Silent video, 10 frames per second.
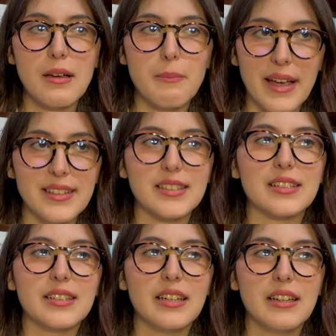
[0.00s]

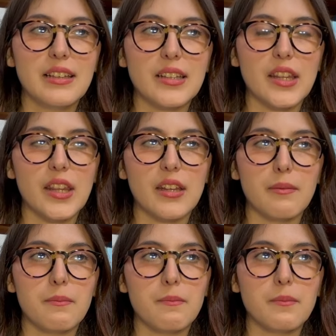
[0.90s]
basically the
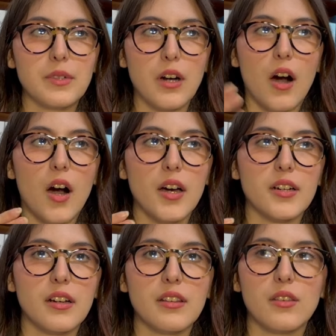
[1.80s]

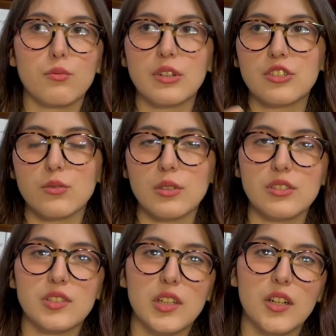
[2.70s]
god and the
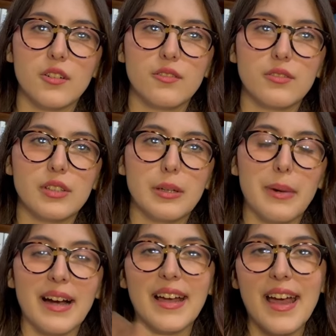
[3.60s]
rituals of the
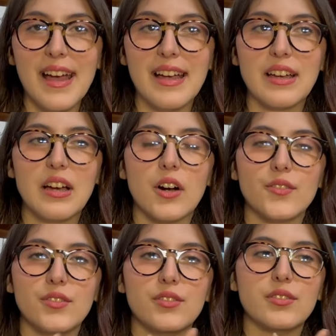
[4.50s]
Bacchae
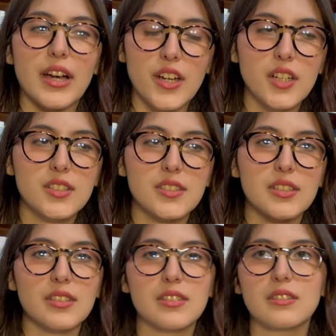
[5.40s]
of
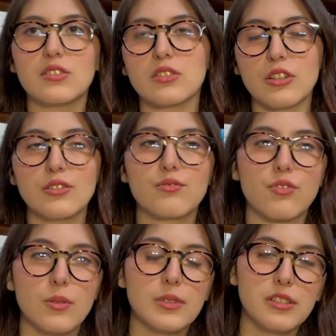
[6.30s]
Dionysus
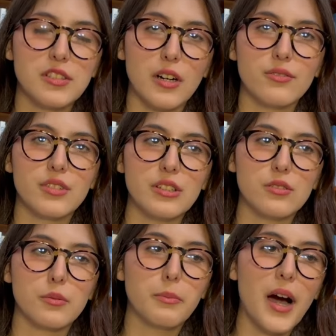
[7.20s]
transformed itself
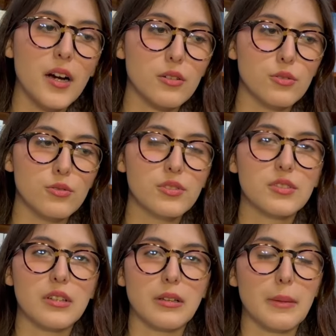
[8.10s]
into
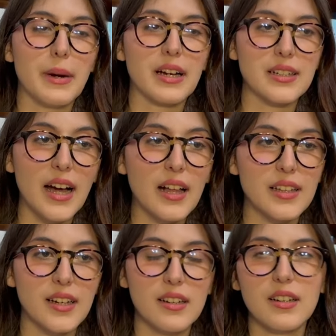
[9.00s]
Bacchus and the
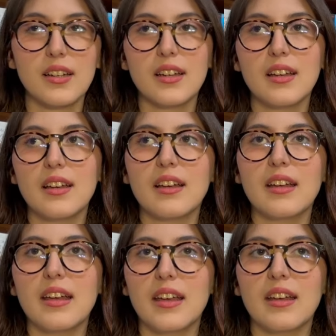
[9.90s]
Bacchanalia
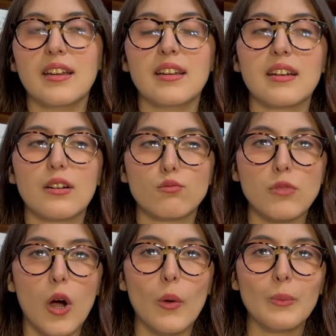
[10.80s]
in
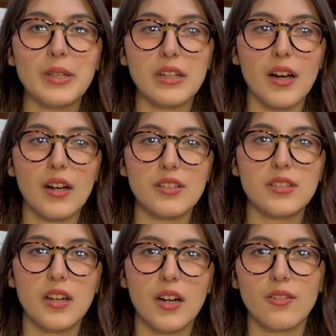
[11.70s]
Rome because
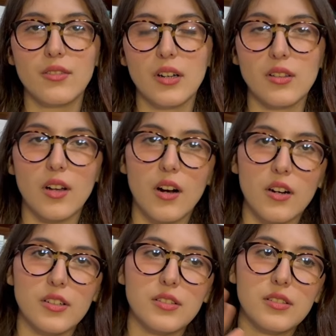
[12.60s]
of a
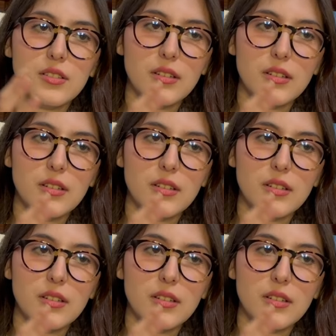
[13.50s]
large